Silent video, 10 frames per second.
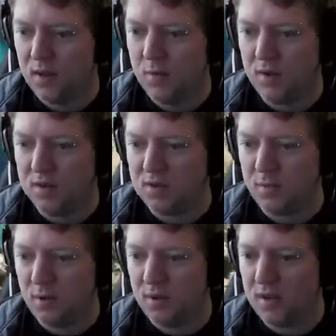then we
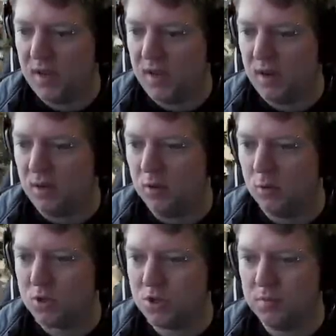zip on down here to
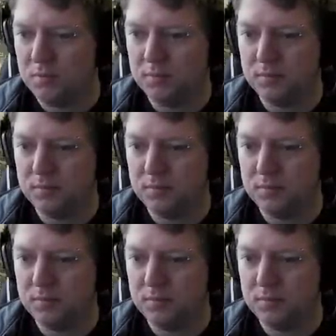Lewisham,